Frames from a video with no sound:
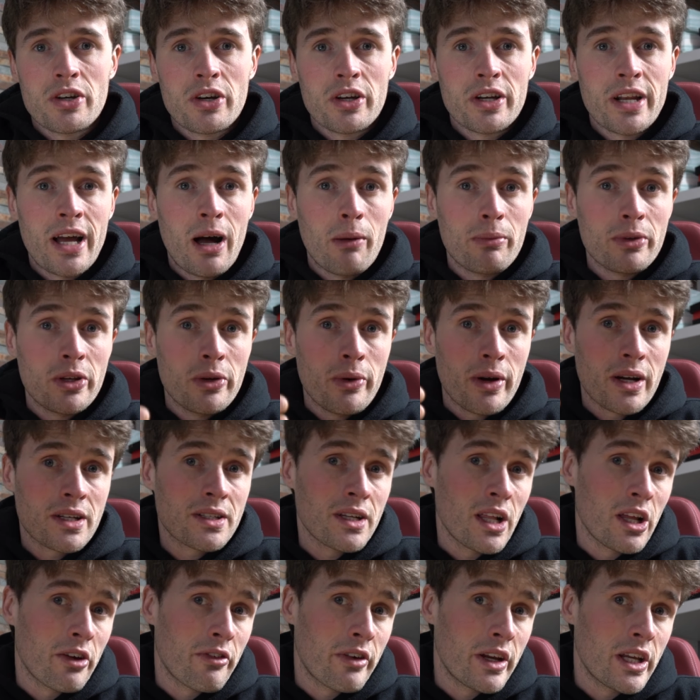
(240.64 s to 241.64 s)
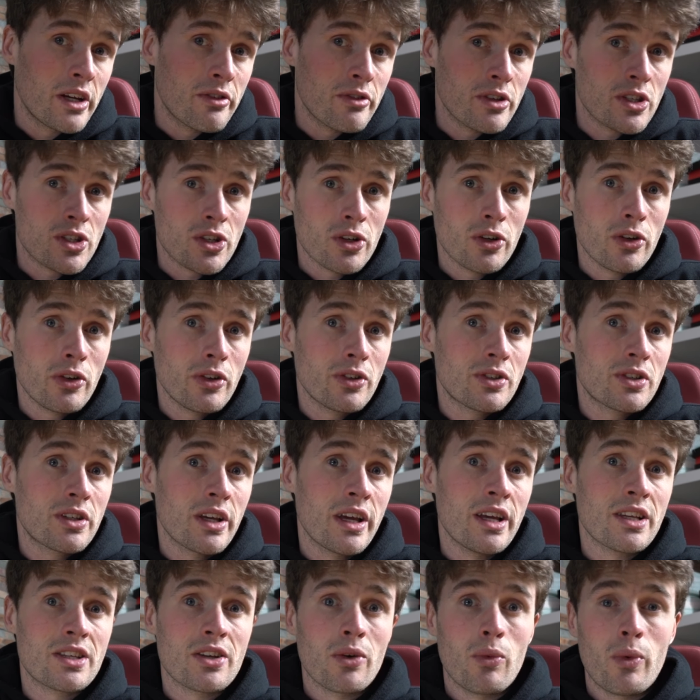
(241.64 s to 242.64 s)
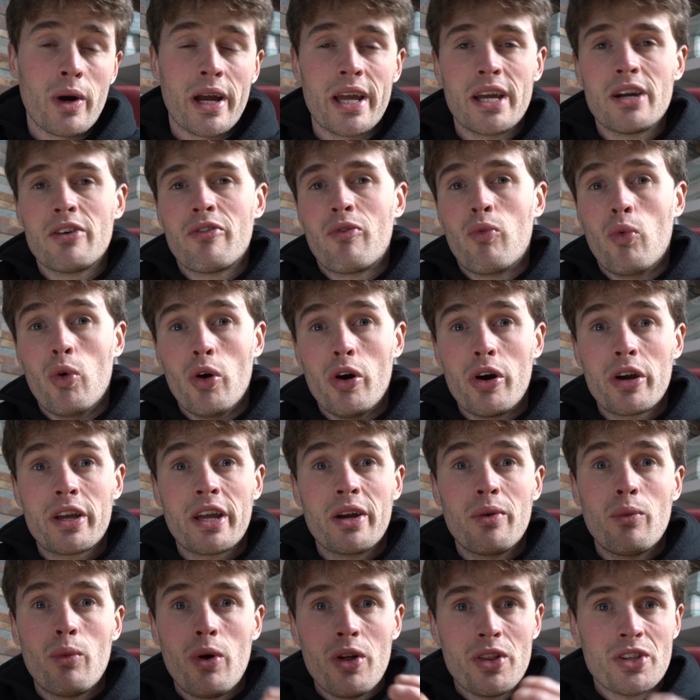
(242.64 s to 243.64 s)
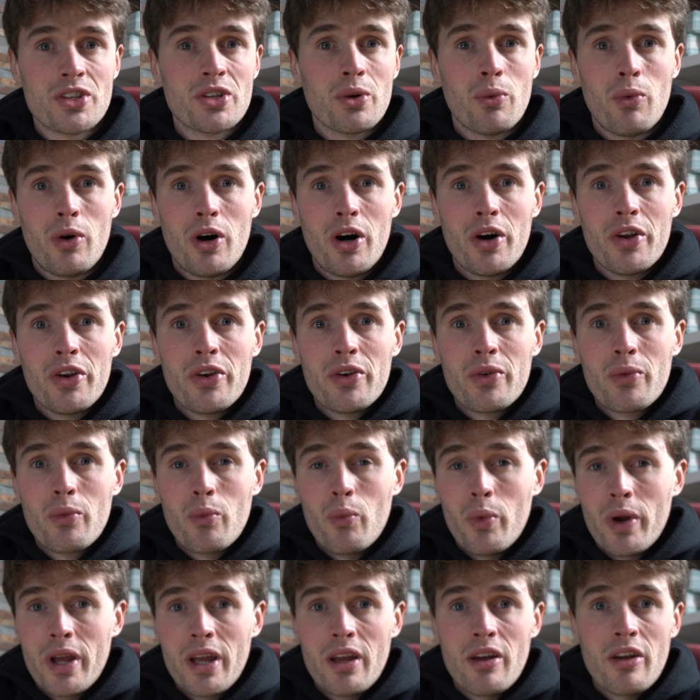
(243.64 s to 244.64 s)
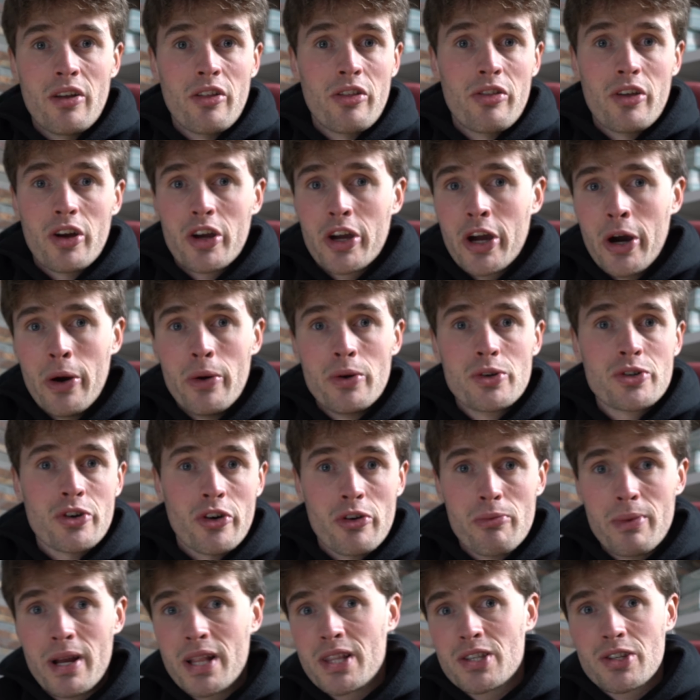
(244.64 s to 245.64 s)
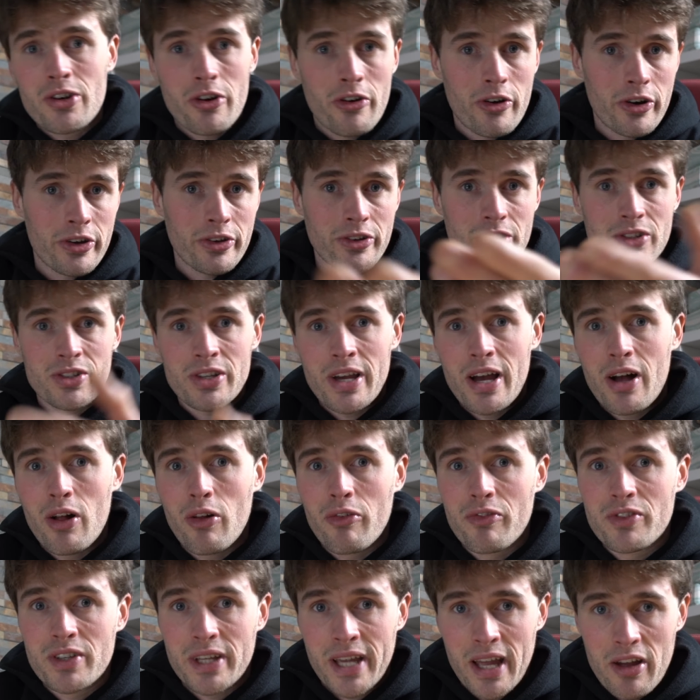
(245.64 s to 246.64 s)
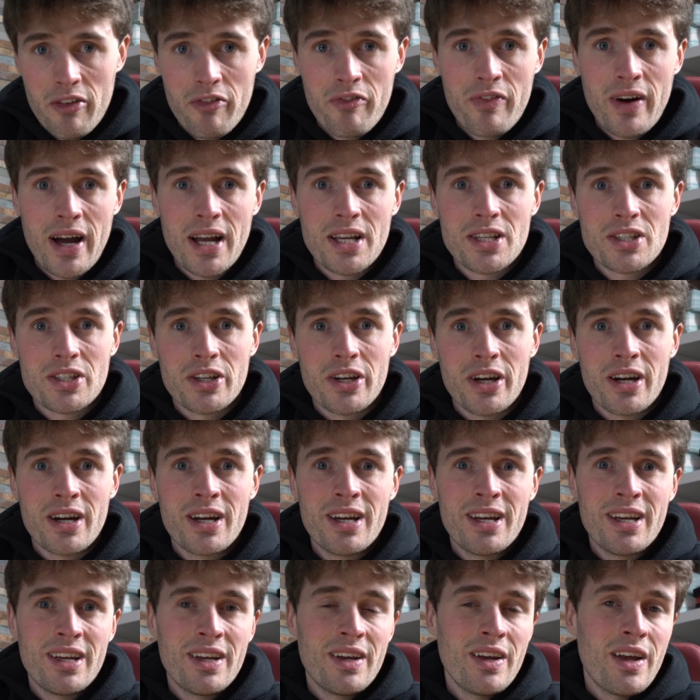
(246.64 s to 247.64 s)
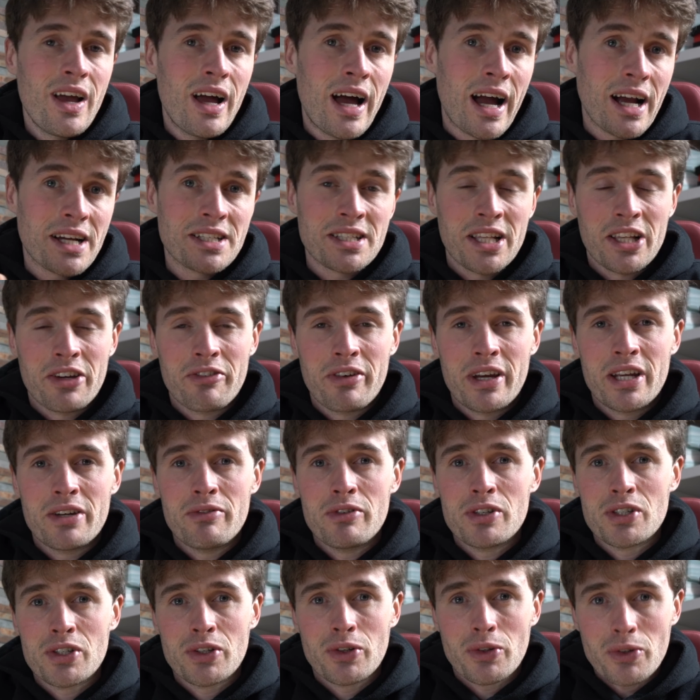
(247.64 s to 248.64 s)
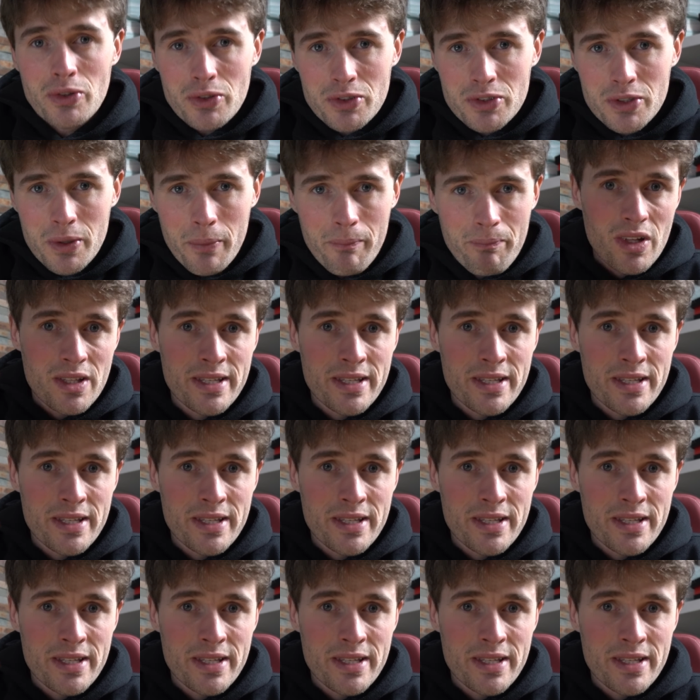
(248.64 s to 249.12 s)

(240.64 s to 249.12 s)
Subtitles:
can help you accelerate your results. It's a way of working one-to-one with a coach or a mentor or yourself to get faster, accelerated results.